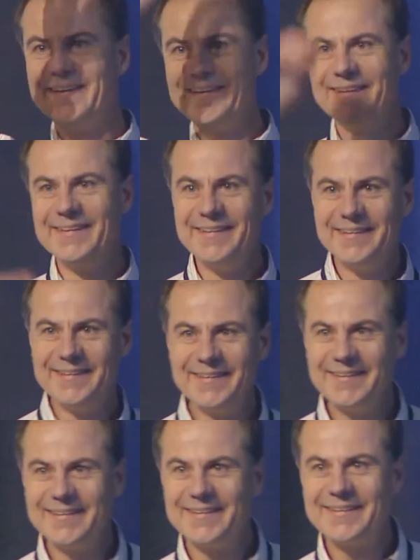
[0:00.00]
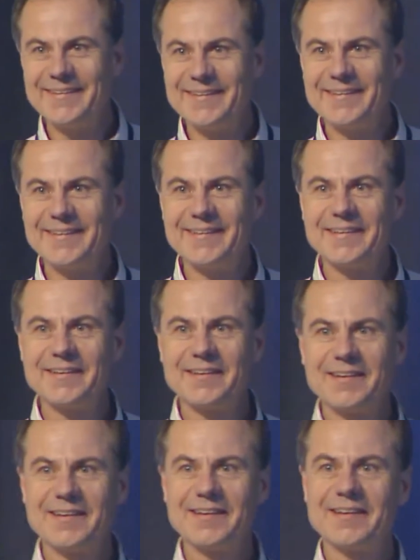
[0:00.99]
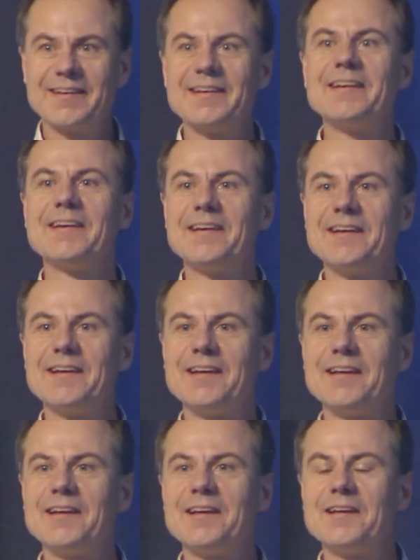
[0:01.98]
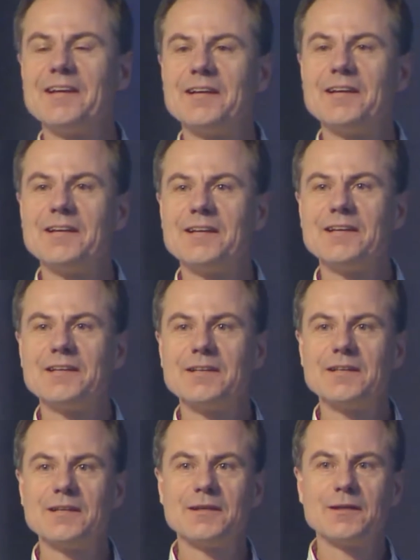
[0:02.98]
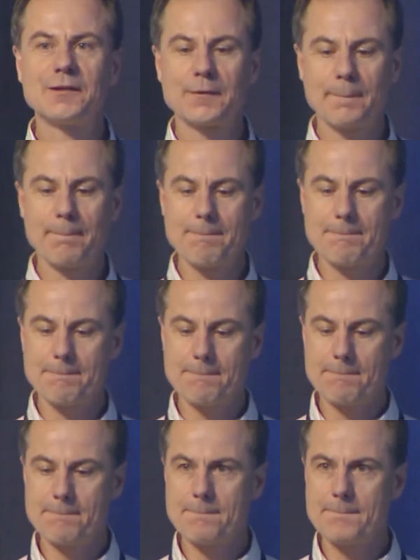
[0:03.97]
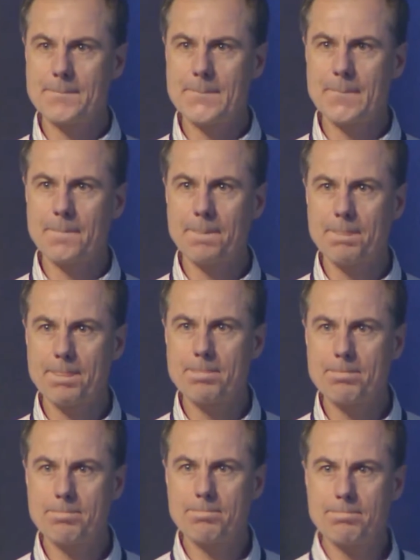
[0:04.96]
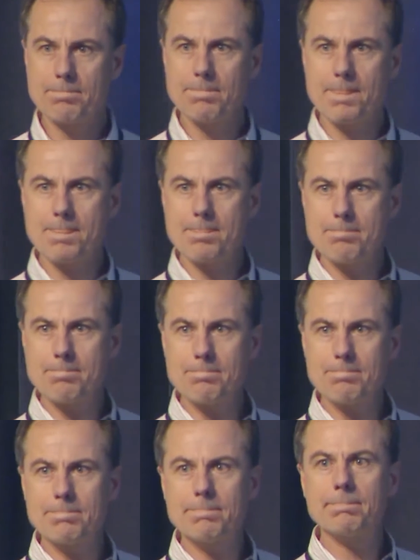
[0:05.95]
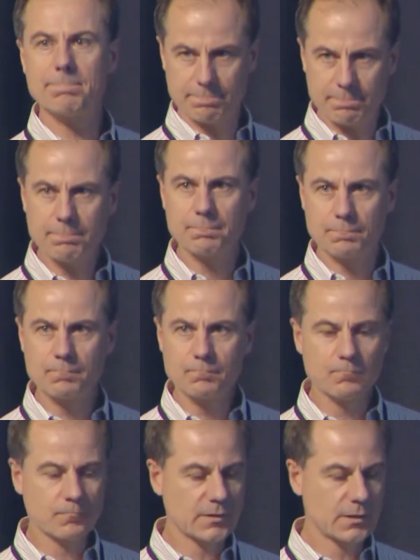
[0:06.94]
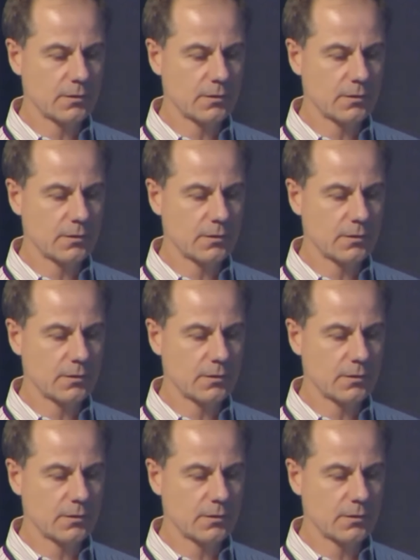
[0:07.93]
I'm Tim Archuszewski from COSIA. I just have a couple of questions / comments about the 95% prediction intervals that you used.